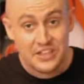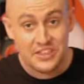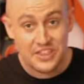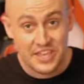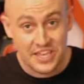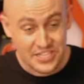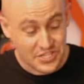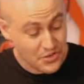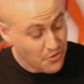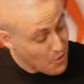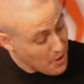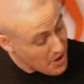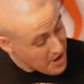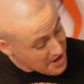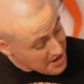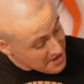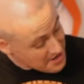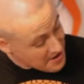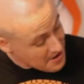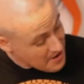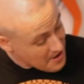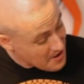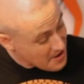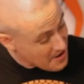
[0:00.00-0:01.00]
This one
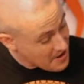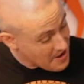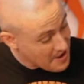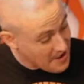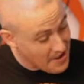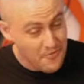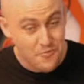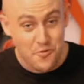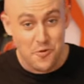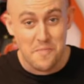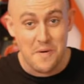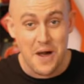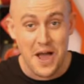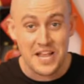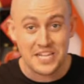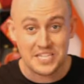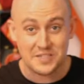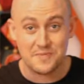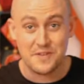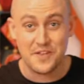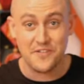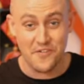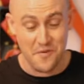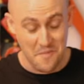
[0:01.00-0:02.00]
reminds me of